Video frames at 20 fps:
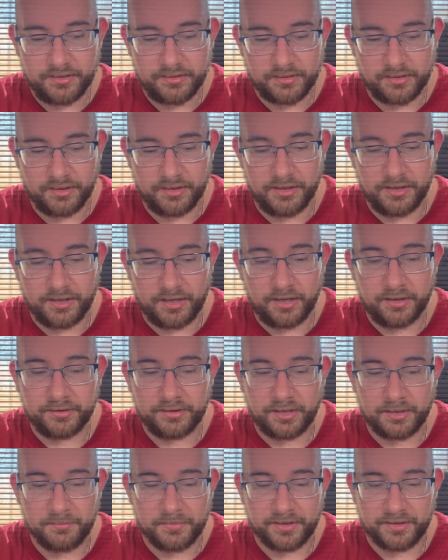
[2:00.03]

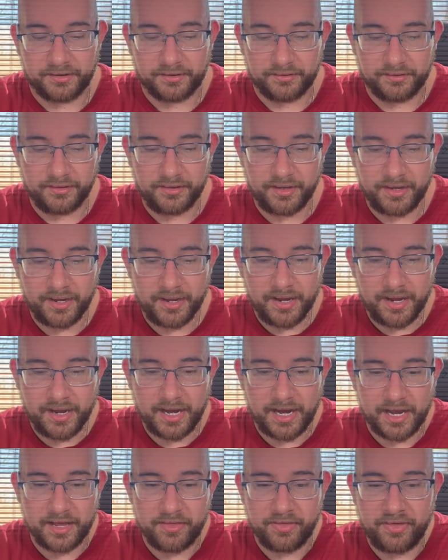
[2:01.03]
unlimited.
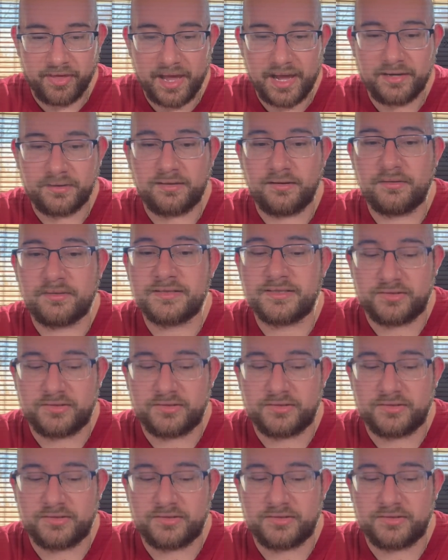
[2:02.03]
And that looks